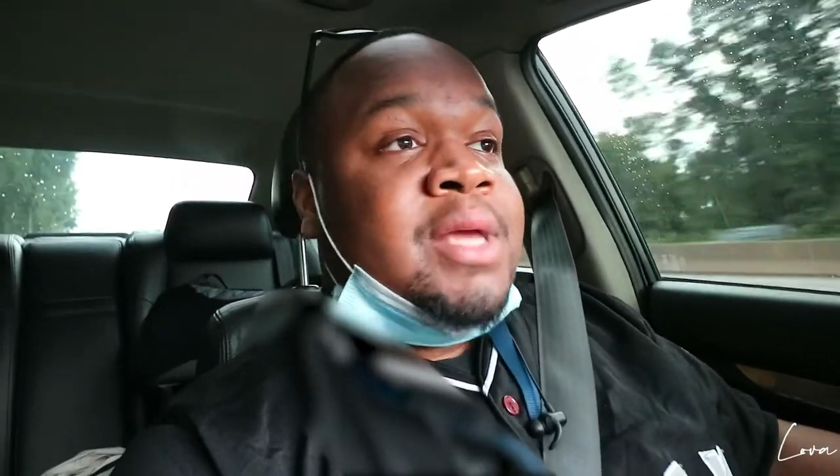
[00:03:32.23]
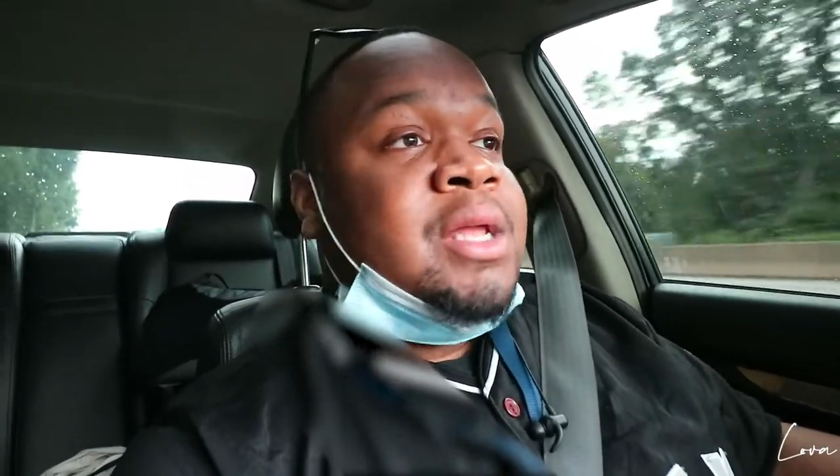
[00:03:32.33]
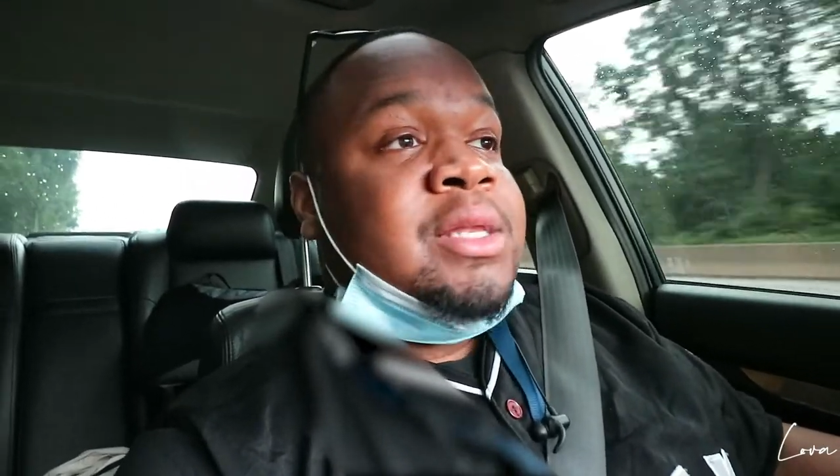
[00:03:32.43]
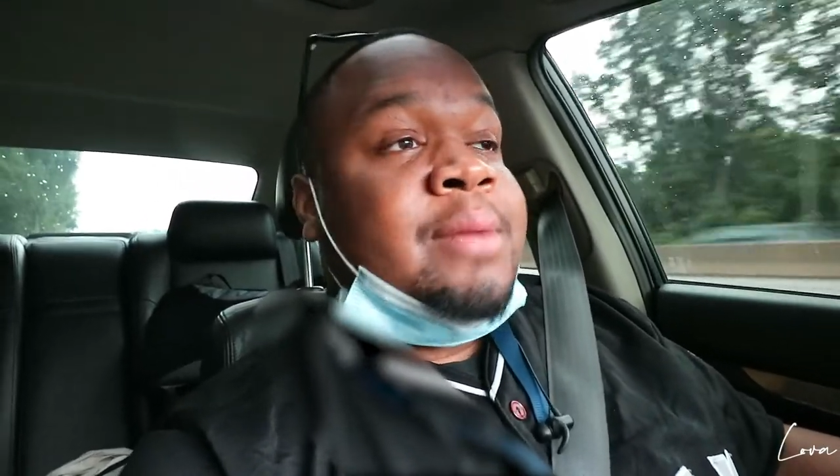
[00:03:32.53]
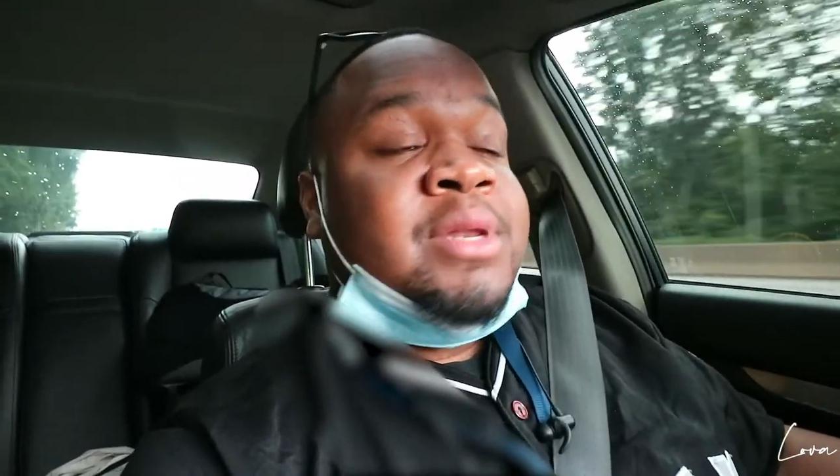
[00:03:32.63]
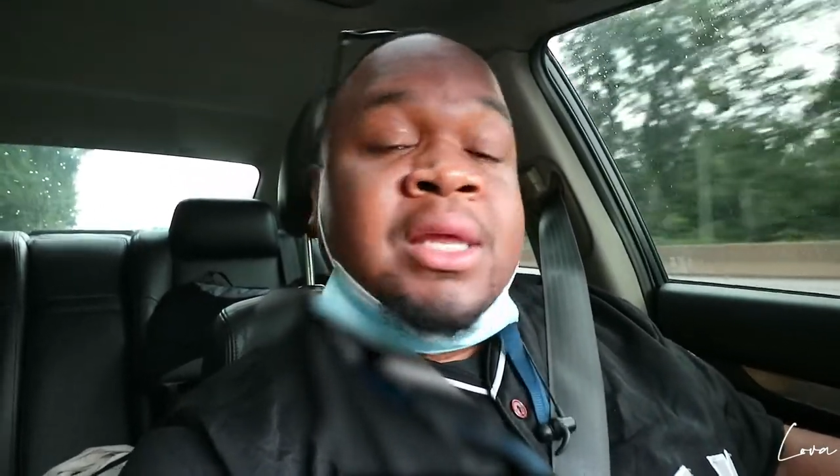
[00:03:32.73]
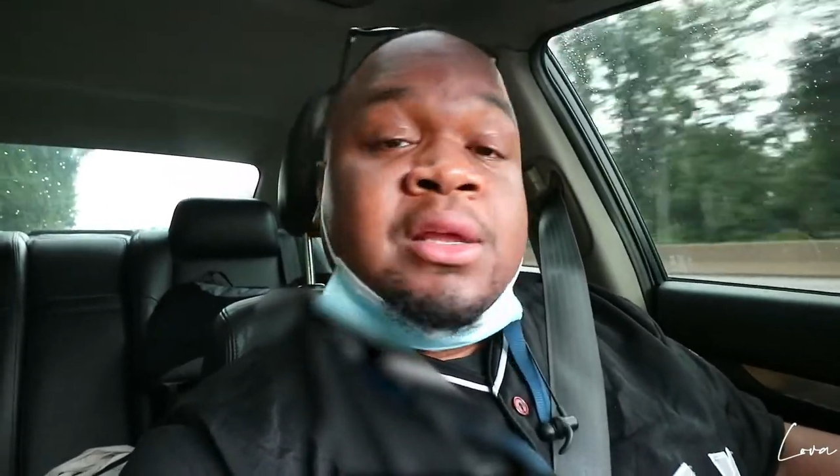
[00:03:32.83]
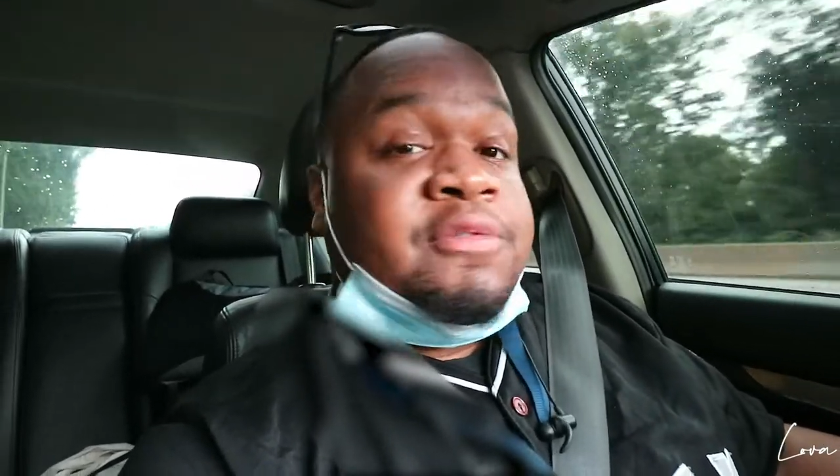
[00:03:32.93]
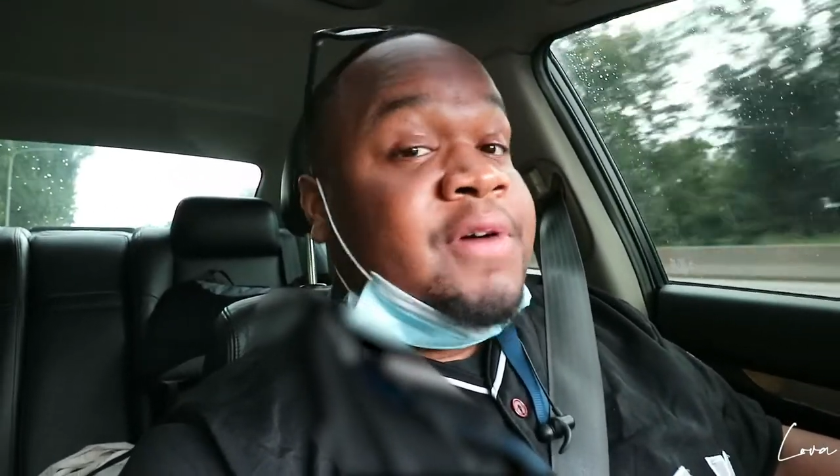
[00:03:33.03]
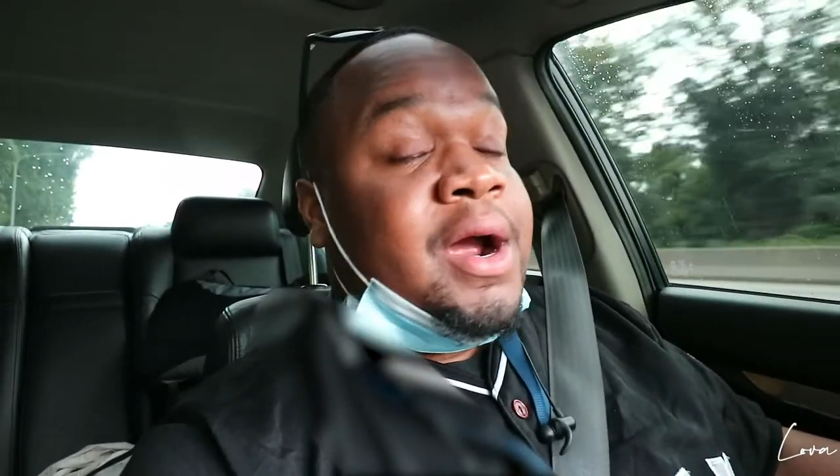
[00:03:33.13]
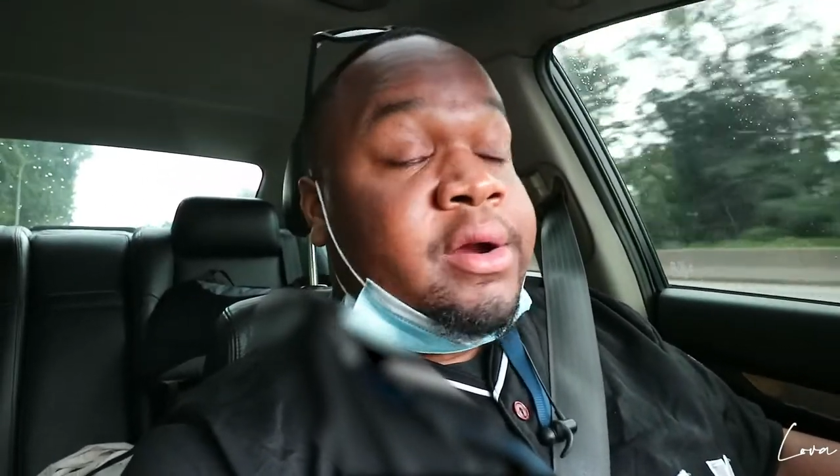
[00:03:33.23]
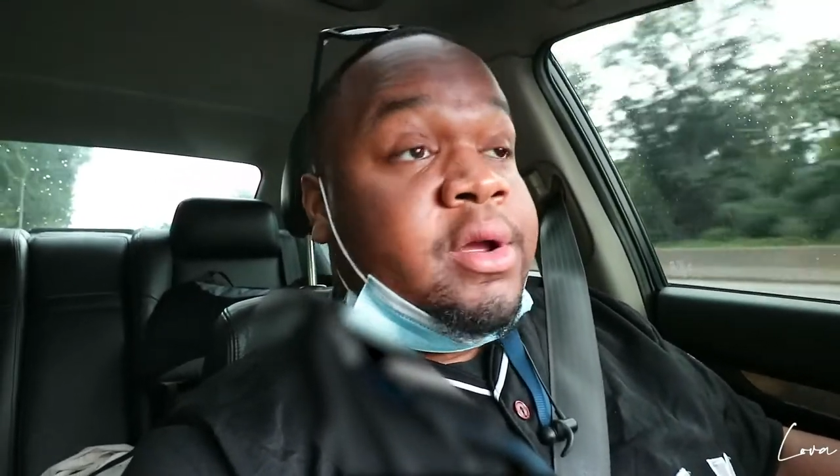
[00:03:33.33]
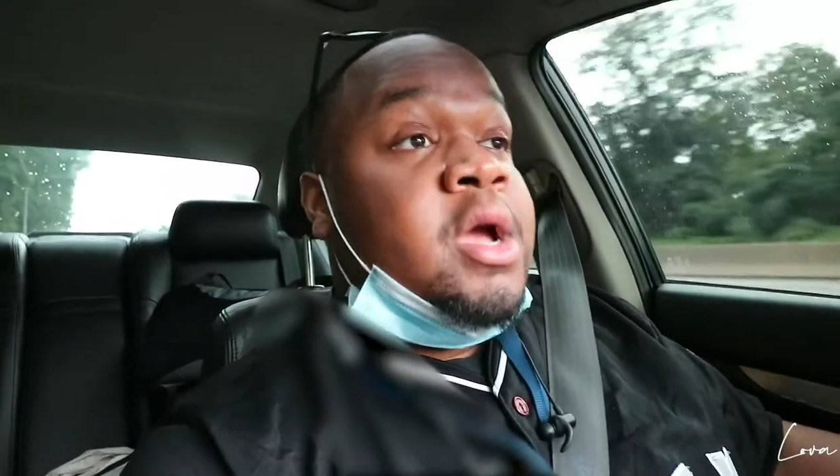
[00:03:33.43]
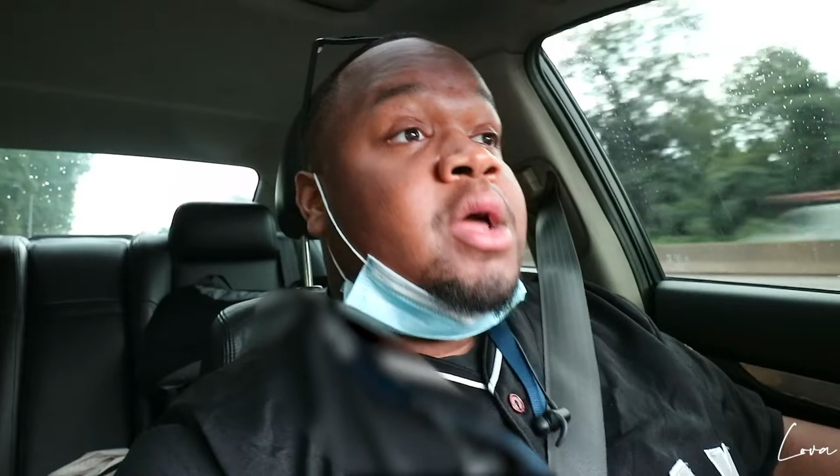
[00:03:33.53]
They, I mean, they look fire.